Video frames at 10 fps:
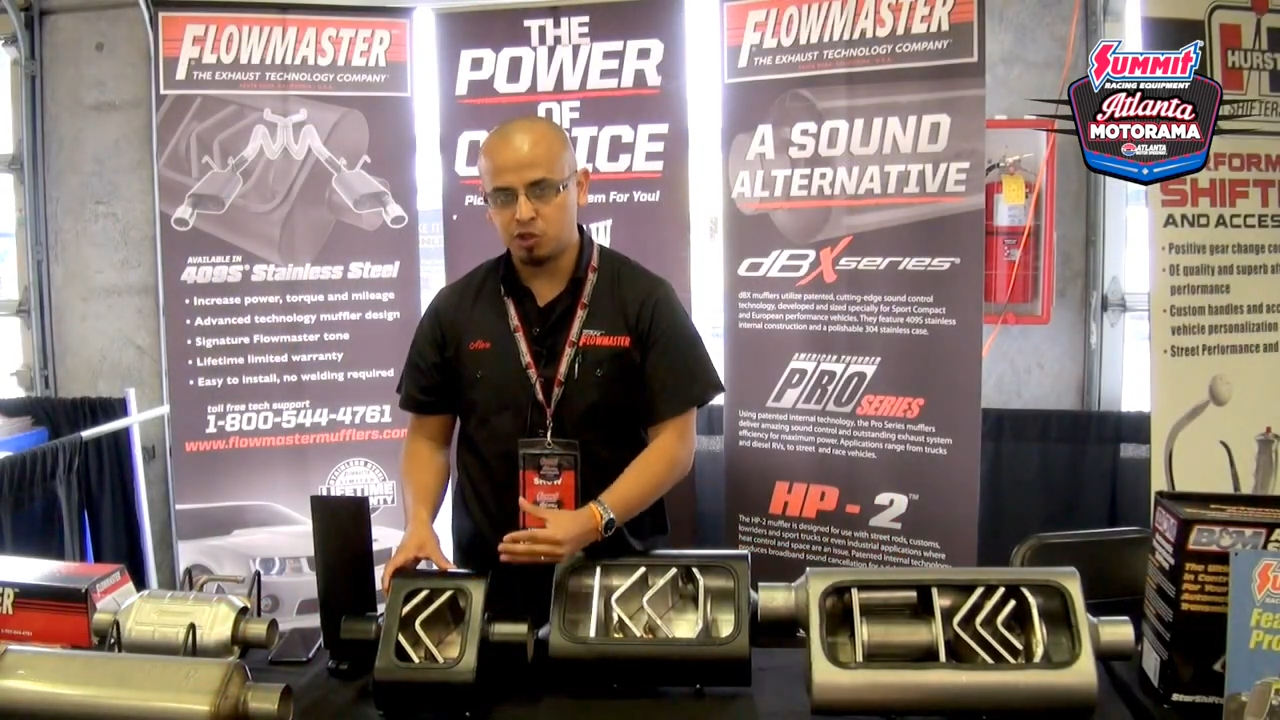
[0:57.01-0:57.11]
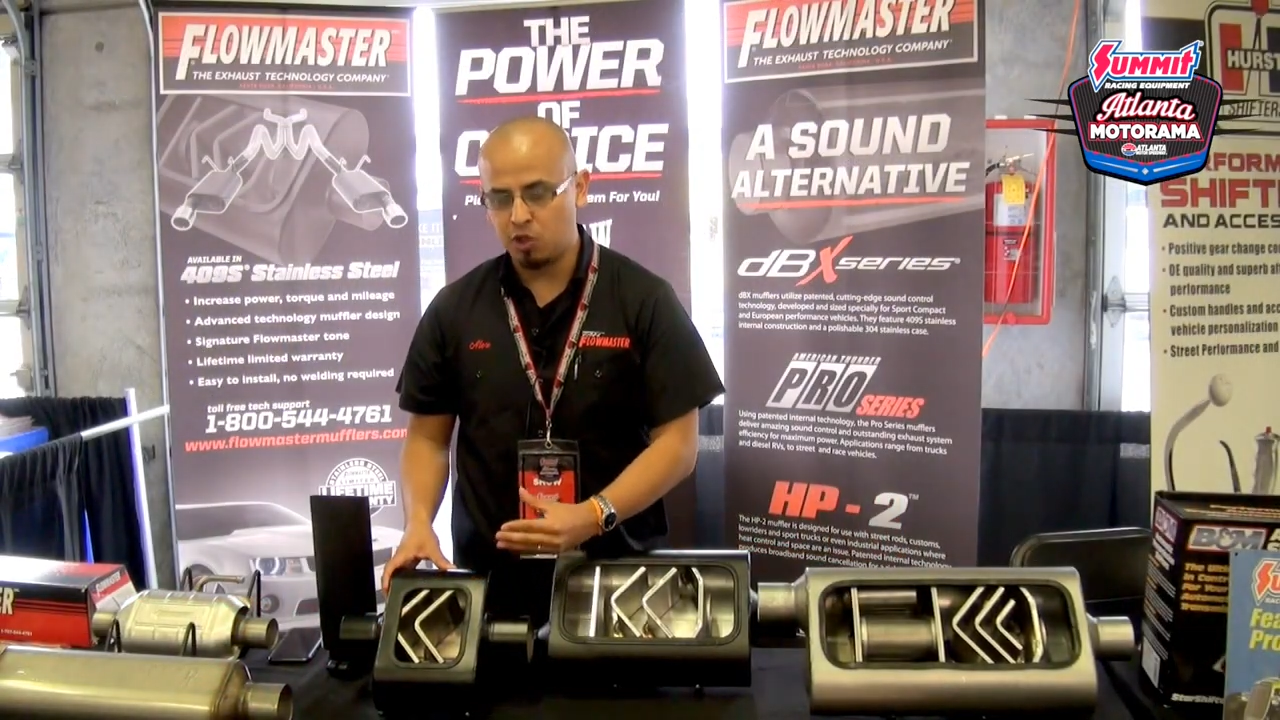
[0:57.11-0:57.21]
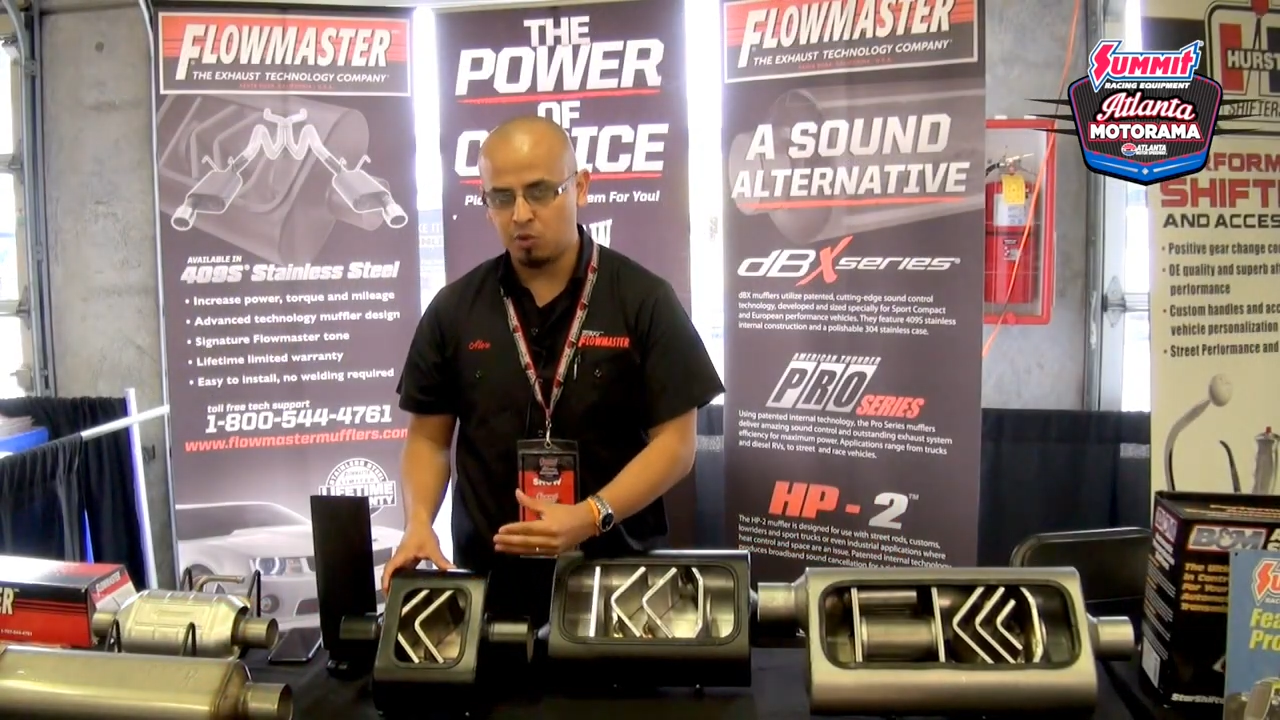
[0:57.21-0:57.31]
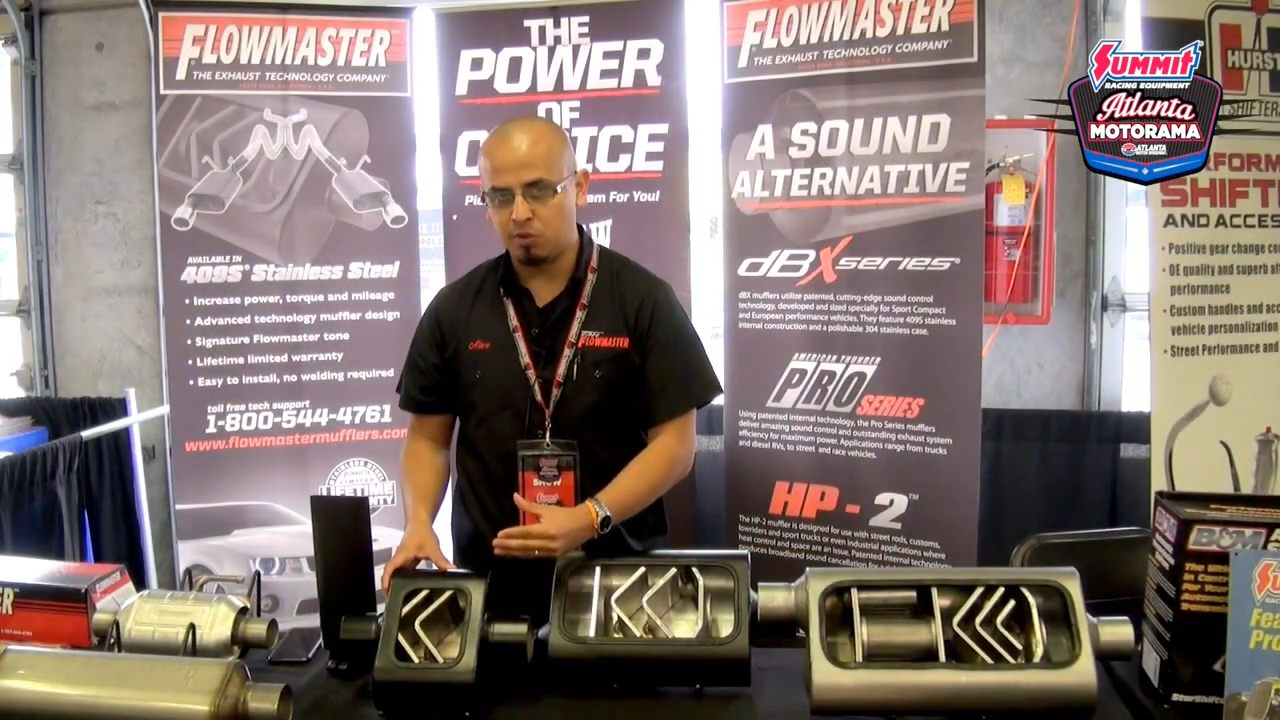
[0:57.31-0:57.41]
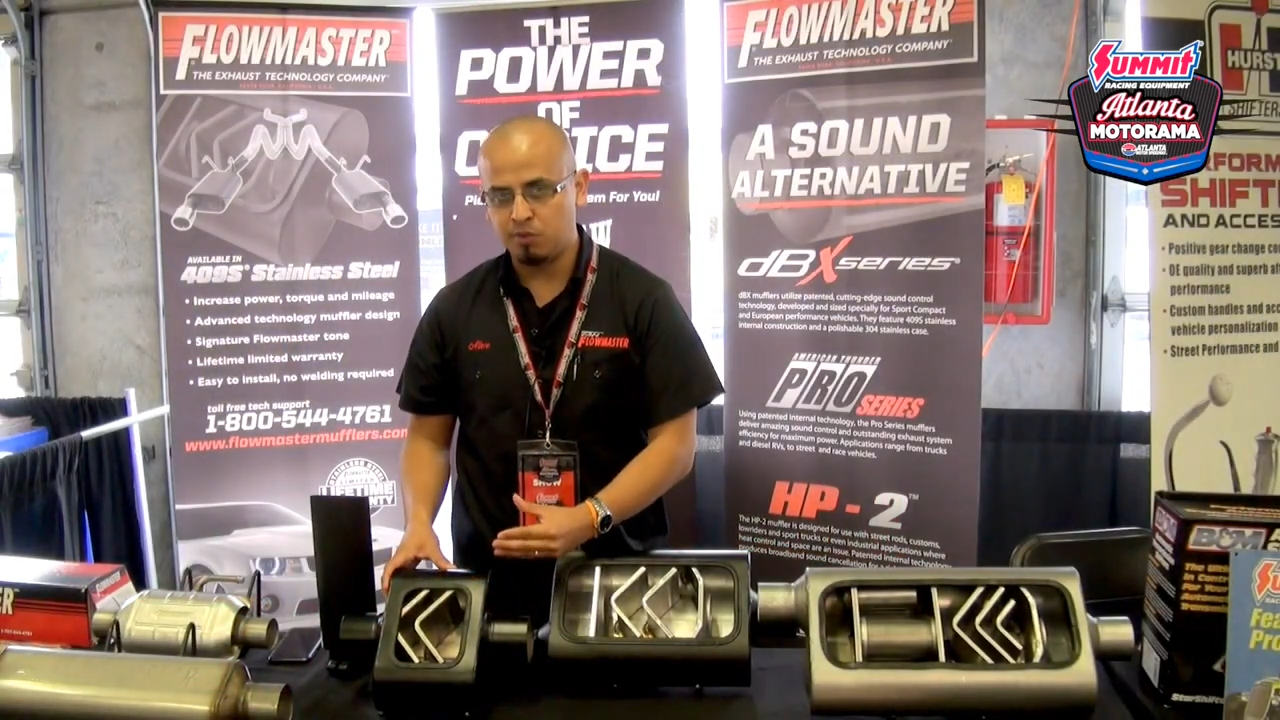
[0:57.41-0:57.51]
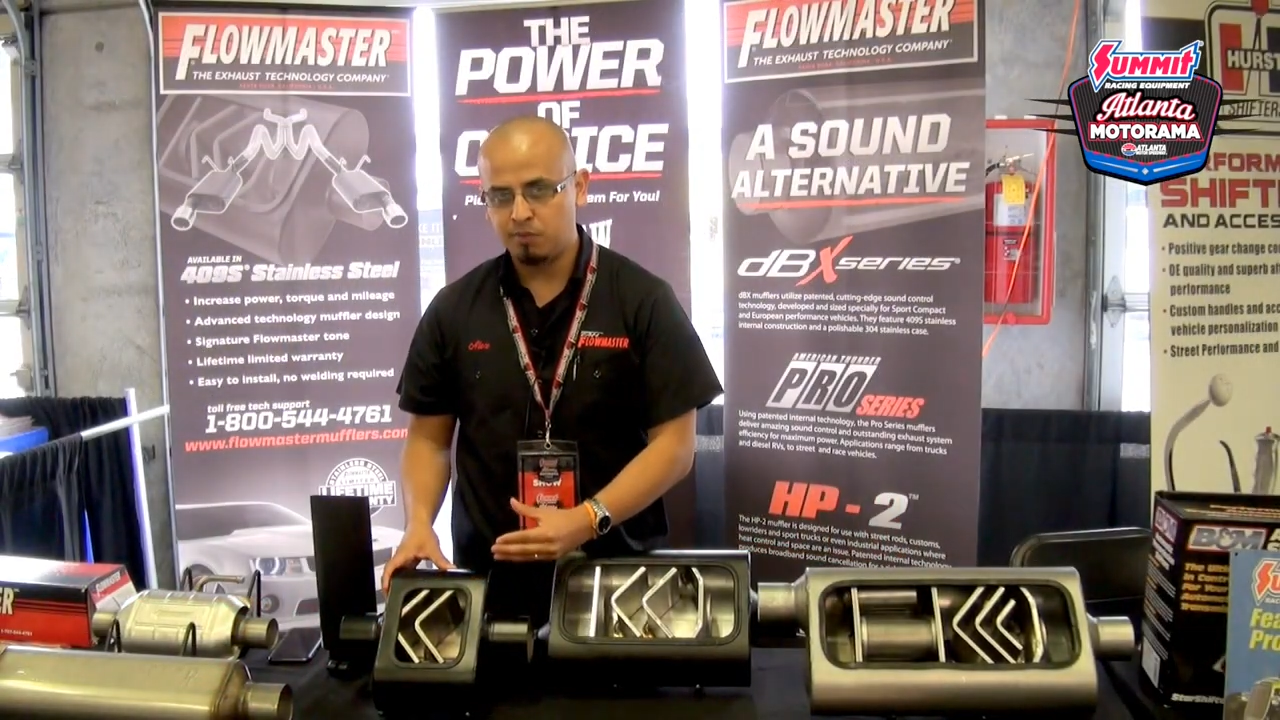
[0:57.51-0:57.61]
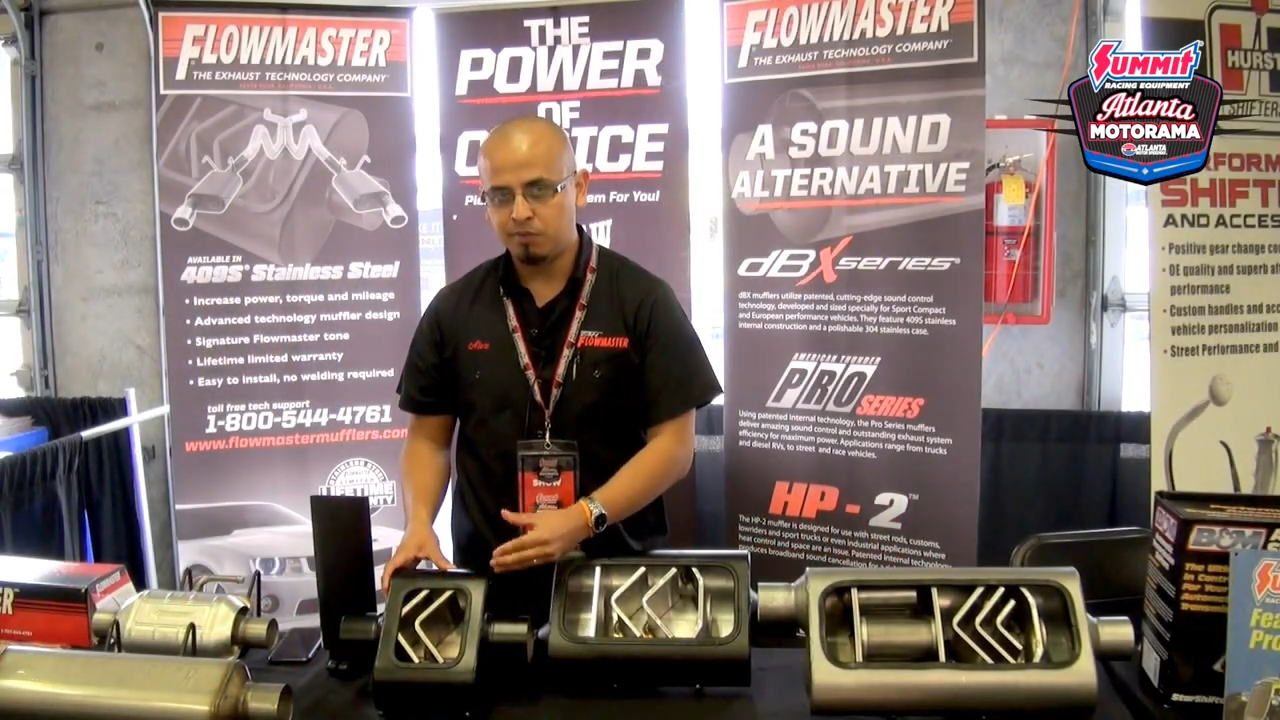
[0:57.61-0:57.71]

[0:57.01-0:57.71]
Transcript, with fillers: tone.